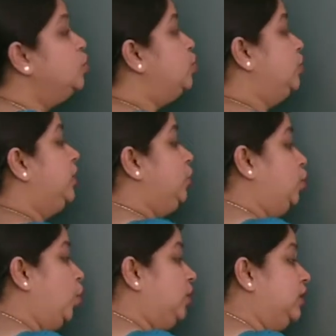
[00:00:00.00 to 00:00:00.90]
So the
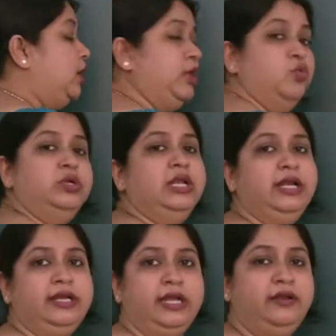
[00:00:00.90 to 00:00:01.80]
total
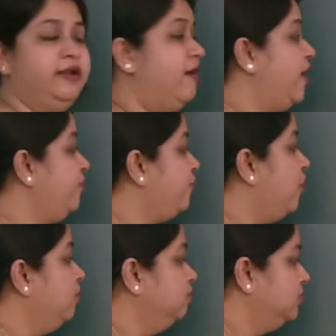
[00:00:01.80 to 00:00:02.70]
utility derived
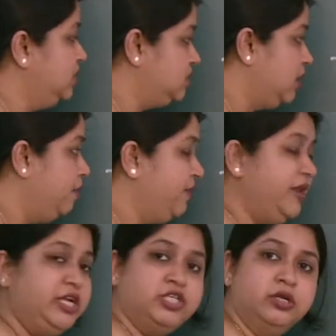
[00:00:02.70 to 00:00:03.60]
from this
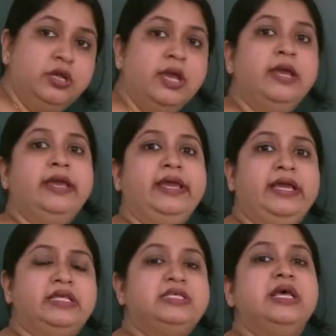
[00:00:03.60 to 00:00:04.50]
combination
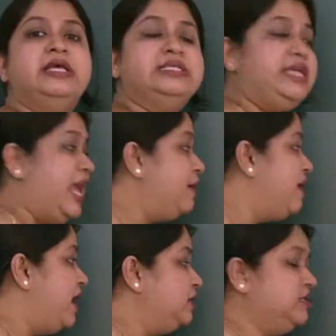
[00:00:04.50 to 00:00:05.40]
is same
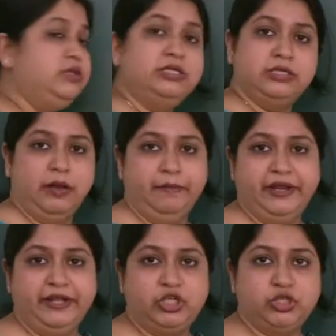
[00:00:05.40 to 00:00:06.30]
as this
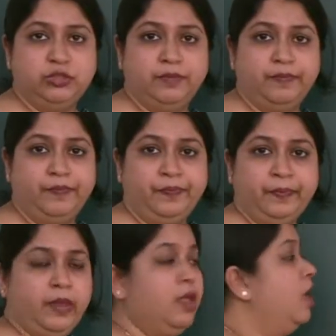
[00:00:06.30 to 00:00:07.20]
combination.
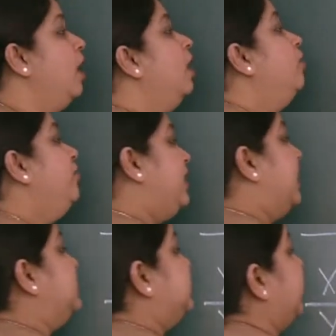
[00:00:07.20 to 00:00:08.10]
We
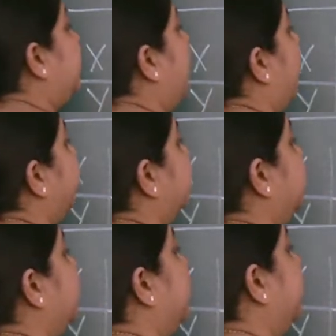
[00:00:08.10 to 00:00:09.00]
can take
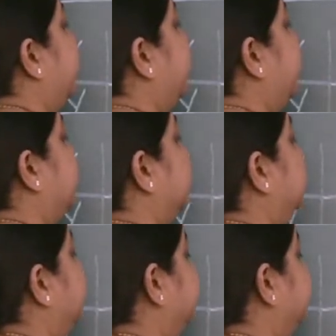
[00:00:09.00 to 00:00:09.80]
another combination.